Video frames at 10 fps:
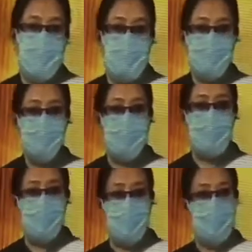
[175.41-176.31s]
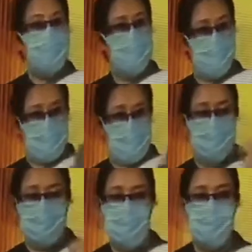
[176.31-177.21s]
Let us take it,
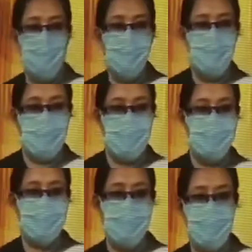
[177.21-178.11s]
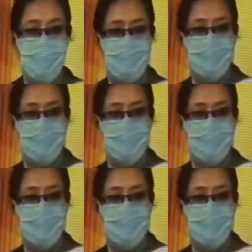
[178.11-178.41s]
maybe go to the next slide.